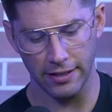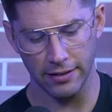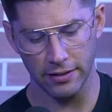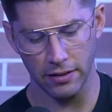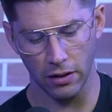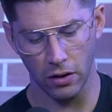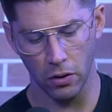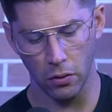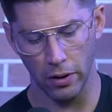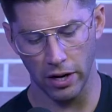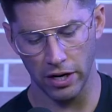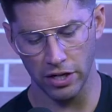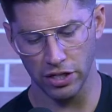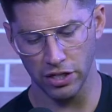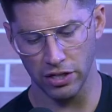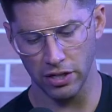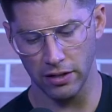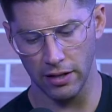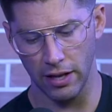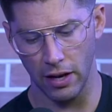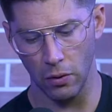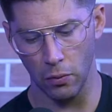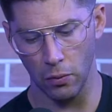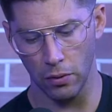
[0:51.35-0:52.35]
the
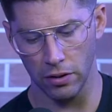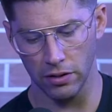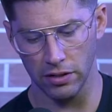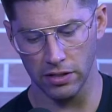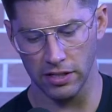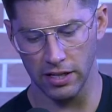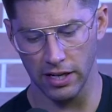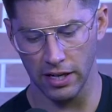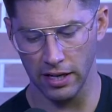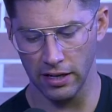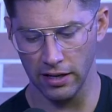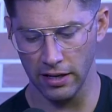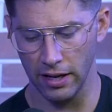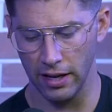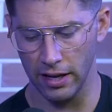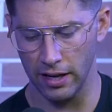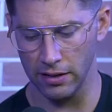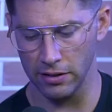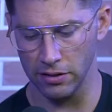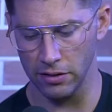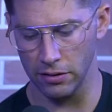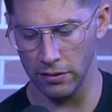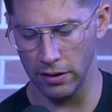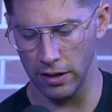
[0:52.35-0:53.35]
question that we're seeking to
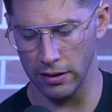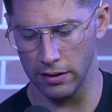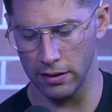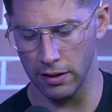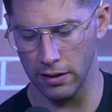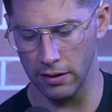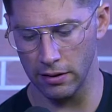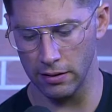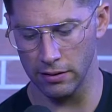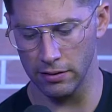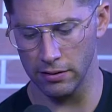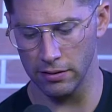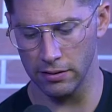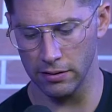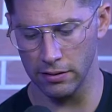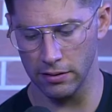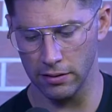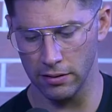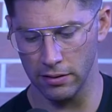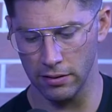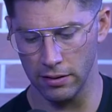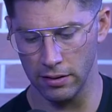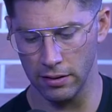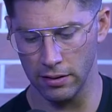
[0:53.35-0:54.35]
answer right there is,
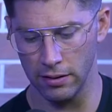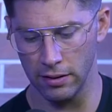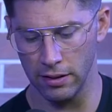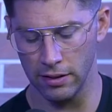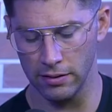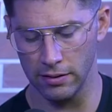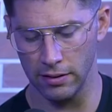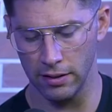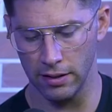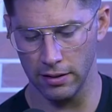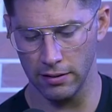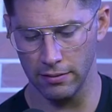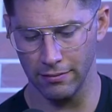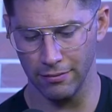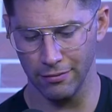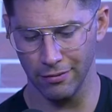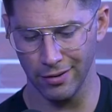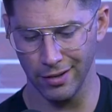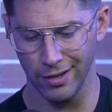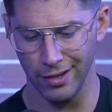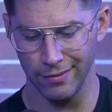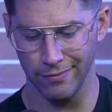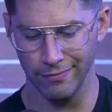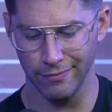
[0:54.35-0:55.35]
does it
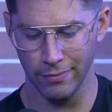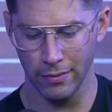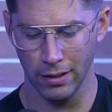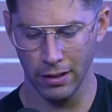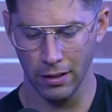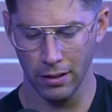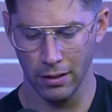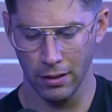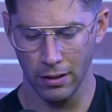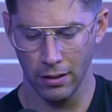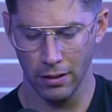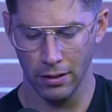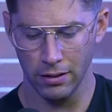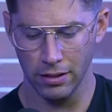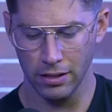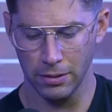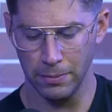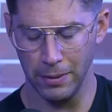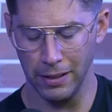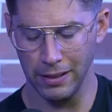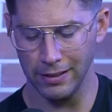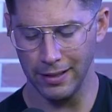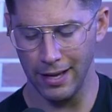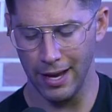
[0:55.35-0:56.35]
really
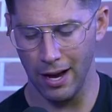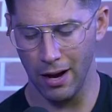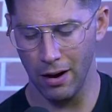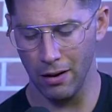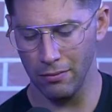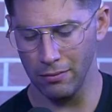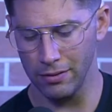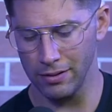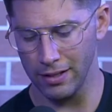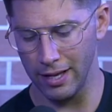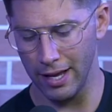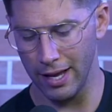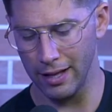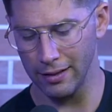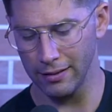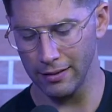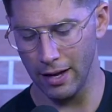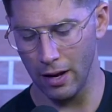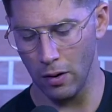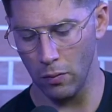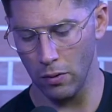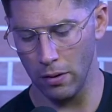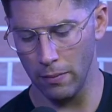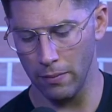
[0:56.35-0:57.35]
speak down? Is it
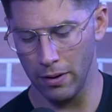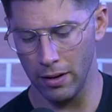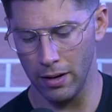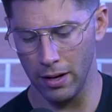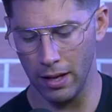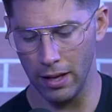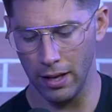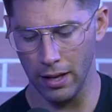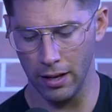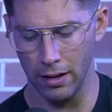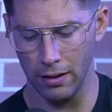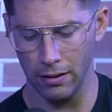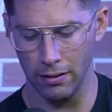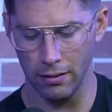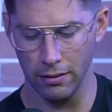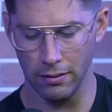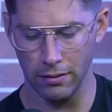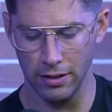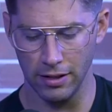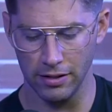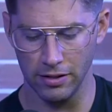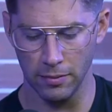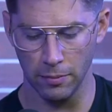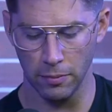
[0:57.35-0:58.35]
anti-women? And
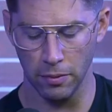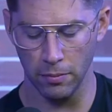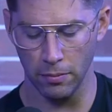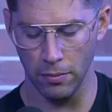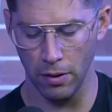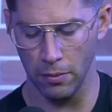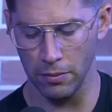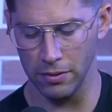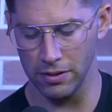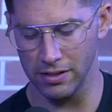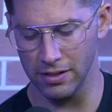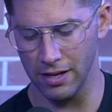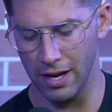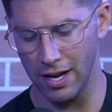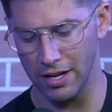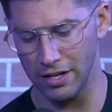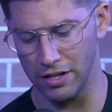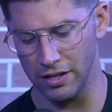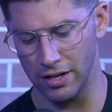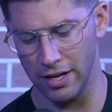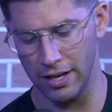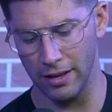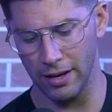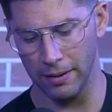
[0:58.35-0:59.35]
does it promote
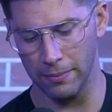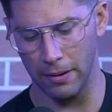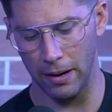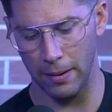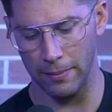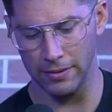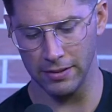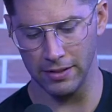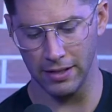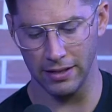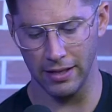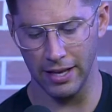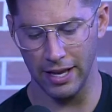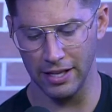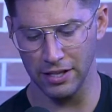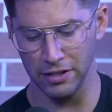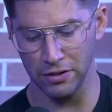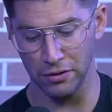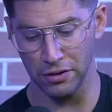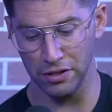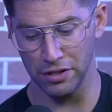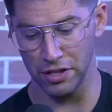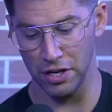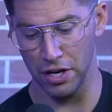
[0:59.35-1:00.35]
misogyny? Like Bobby said, the
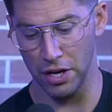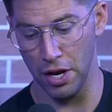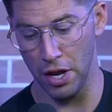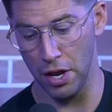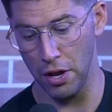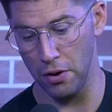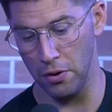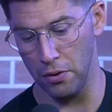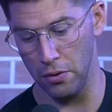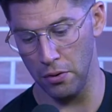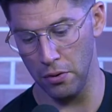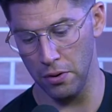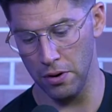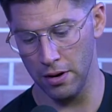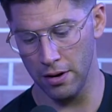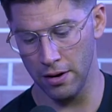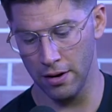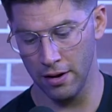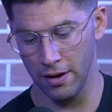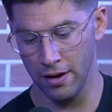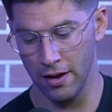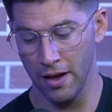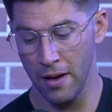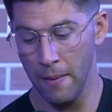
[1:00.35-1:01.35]
answer is no.
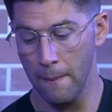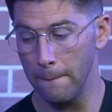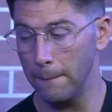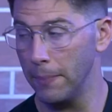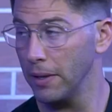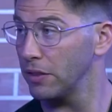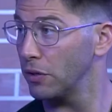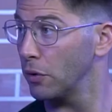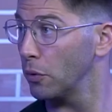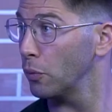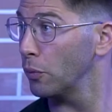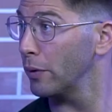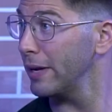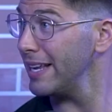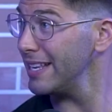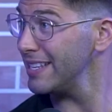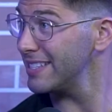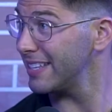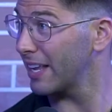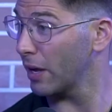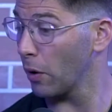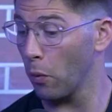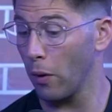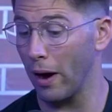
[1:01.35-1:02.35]
But the
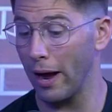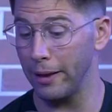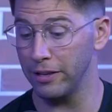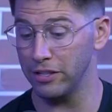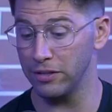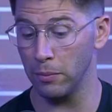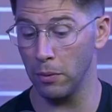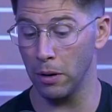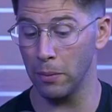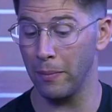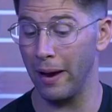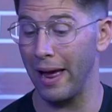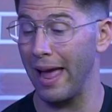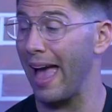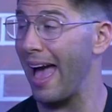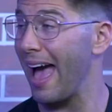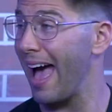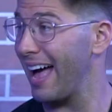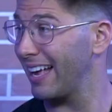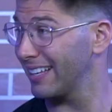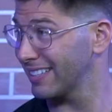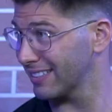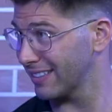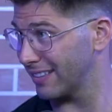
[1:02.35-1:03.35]
reasoning why someone might
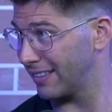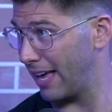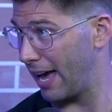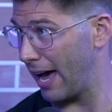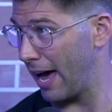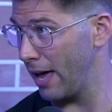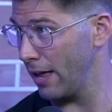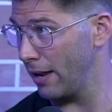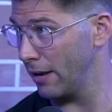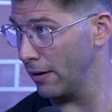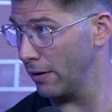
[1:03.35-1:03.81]
ask that,